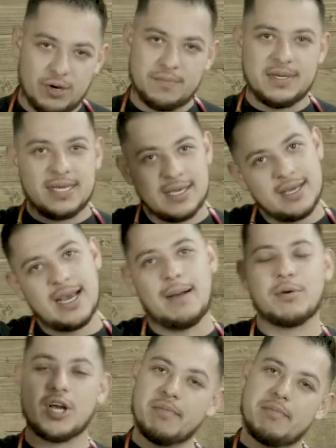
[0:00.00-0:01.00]
me, I'm
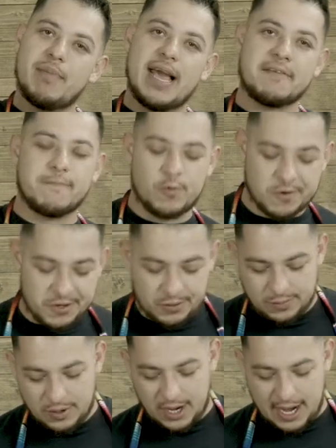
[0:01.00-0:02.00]
coming back for you.
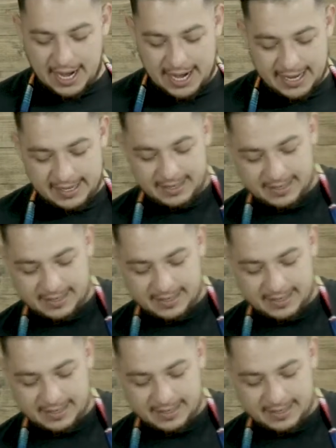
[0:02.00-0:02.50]
Alright?